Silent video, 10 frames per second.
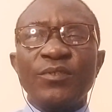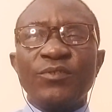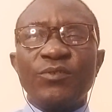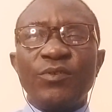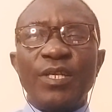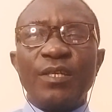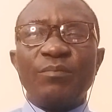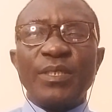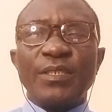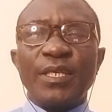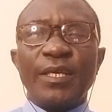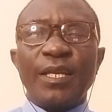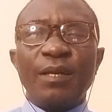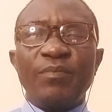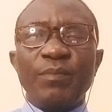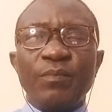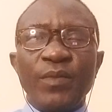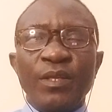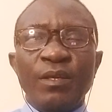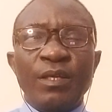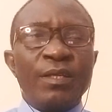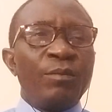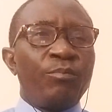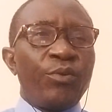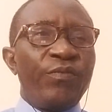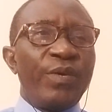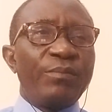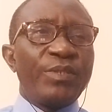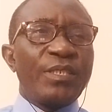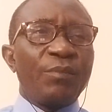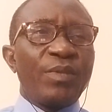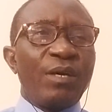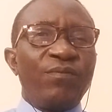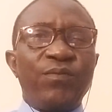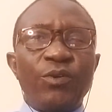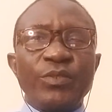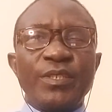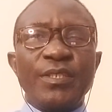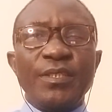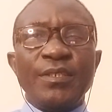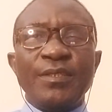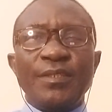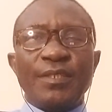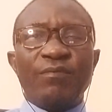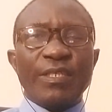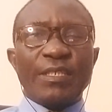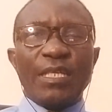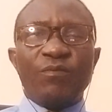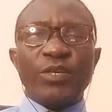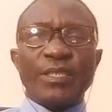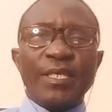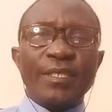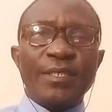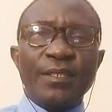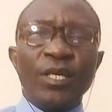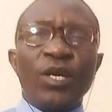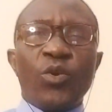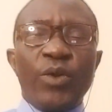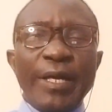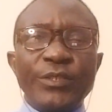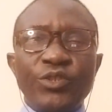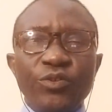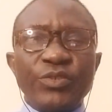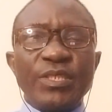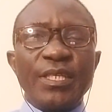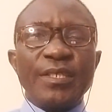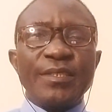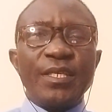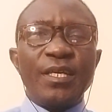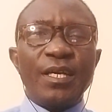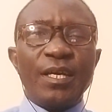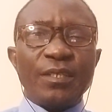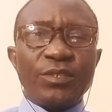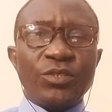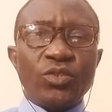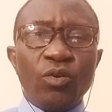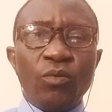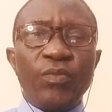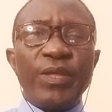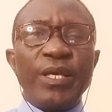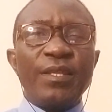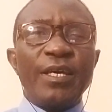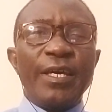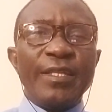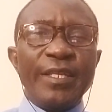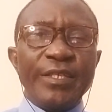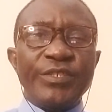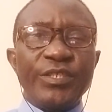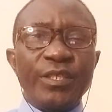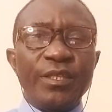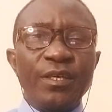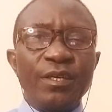So let me check it up. Proverbs chapter 14, the verse 34 said, righteousness exalteth a nation,